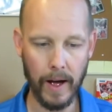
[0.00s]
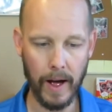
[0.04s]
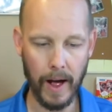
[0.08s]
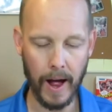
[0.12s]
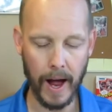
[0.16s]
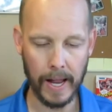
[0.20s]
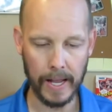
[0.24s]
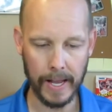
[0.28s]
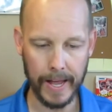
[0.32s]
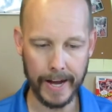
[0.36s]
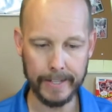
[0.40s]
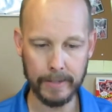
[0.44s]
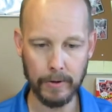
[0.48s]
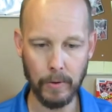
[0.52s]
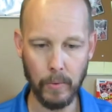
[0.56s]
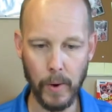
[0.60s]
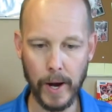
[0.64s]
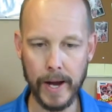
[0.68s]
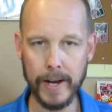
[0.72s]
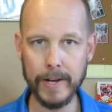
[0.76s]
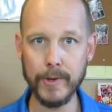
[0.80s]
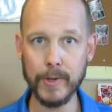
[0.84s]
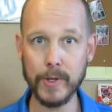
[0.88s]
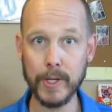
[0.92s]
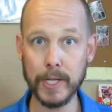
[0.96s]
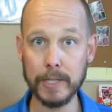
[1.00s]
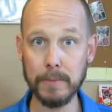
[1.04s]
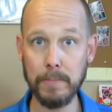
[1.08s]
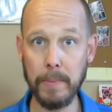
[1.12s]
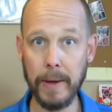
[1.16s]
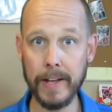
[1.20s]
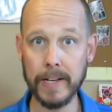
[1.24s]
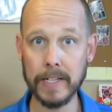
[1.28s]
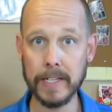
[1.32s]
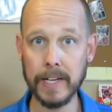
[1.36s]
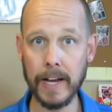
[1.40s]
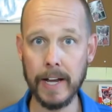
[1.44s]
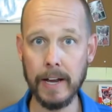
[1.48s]
I like to wait in
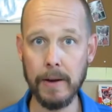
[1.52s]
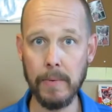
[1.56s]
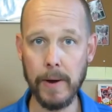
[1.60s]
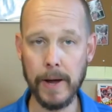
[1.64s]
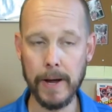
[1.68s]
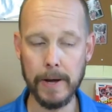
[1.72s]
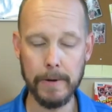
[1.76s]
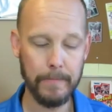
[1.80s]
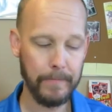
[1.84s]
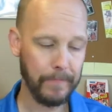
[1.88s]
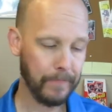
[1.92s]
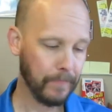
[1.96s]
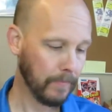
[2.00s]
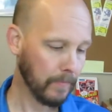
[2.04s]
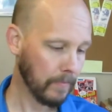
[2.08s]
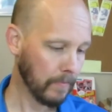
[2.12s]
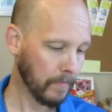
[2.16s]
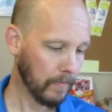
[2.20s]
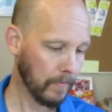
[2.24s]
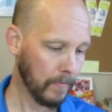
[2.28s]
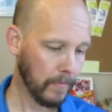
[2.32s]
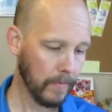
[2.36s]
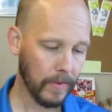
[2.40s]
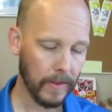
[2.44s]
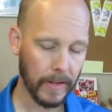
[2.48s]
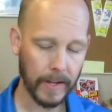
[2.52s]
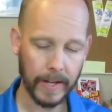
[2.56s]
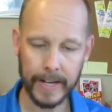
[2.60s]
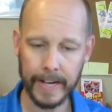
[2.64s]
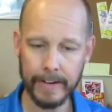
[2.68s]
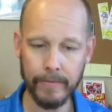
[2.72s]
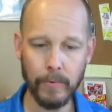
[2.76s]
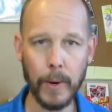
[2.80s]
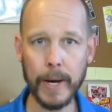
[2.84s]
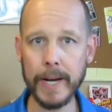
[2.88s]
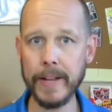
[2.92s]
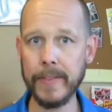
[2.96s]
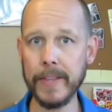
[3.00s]
suspense anyway.
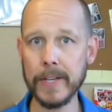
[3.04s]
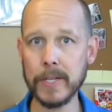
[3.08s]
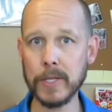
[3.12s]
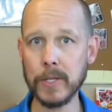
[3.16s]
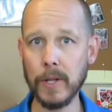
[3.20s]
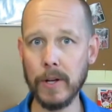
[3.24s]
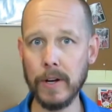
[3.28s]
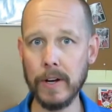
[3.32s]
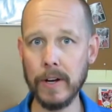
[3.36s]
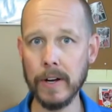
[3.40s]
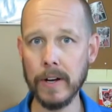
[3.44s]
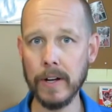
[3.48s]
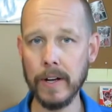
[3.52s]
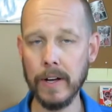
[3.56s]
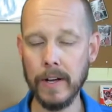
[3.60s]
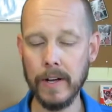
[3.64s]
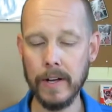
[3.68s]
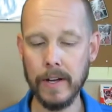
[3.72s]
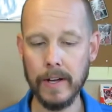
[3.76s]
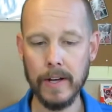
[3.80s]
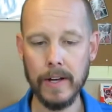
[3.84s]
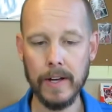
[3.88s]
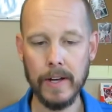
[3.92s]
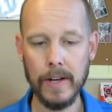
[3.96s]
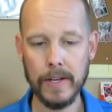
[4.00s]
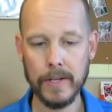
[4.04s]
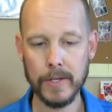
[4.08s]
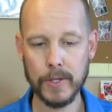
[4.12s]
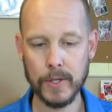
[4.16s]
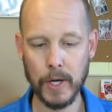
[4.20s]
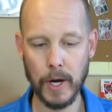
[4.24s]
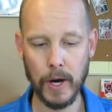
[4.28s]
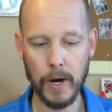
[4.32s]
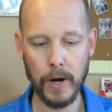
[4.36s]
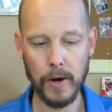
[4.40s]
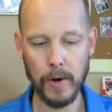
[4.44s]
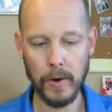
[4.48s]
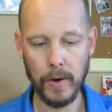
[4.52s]
I've waited this long,
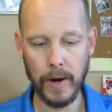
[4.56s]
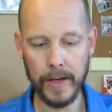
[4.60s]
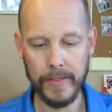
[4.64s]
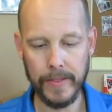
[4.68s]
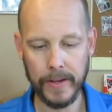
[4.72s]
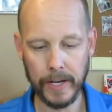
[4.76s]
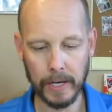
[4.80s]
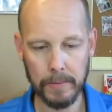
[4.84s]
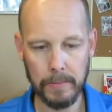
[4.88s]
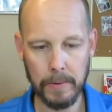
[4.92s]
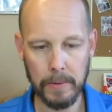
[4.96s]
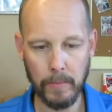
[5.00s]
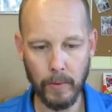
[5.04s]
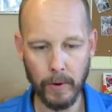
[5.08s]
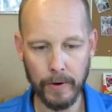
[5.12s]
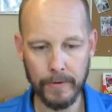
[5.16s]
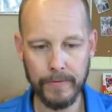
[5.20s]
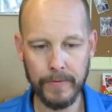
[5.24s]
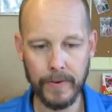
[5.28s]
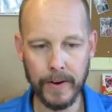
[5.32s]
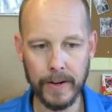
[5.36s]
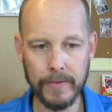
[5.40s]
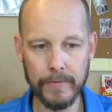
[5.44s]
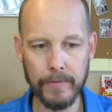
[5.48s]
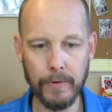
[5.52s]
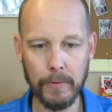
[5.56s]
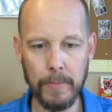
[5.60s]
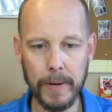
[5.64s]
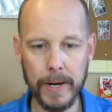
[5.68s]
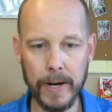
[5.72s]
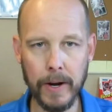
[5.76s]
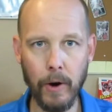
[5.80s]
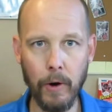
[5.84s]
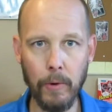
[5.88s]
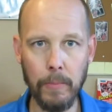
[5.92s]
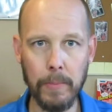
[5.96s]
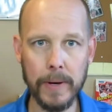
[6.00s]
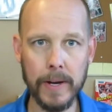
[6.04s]
so I think it'll be more fun for me
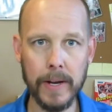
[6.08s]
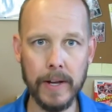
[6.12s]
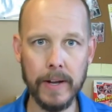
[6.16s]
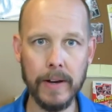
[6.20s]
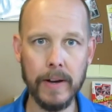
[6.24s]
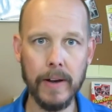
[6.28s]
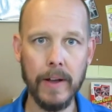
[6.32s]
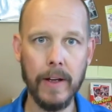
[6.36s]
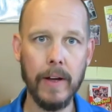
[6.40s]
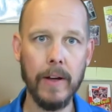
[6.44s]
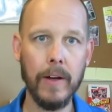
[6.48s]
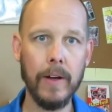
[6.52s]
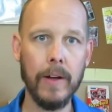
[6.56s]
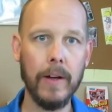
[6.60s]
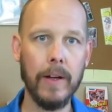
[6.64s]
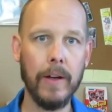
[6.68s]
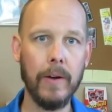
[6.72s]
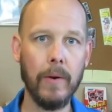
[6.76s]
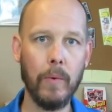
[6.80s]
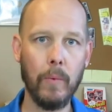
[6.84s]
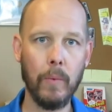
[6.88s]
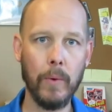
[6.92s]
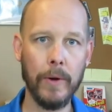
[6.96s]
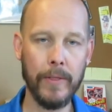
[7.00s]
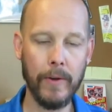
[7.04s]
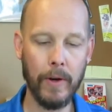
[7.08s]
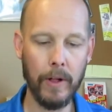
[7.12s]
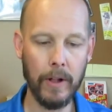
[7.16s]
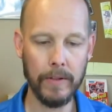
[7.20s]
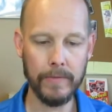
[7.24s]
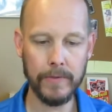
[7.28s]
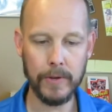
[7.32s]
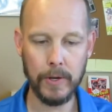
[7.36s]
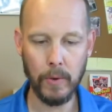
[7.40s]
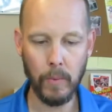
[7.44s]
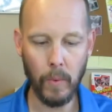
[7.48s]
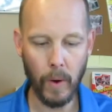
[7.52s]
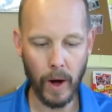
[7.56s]
to open it with all
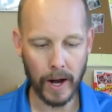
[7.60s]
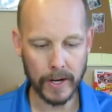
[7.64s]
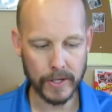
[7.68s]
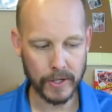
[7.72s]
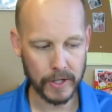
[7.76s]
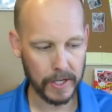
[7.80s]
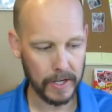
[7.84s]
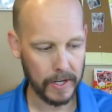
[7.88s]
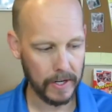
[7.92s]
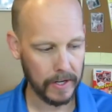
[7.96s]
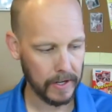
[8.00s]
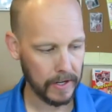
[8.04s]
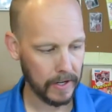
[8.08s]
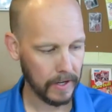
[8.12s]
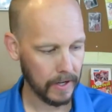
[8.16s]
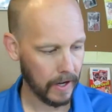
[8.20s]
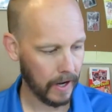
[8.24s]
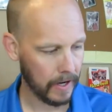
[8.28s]
of you watching.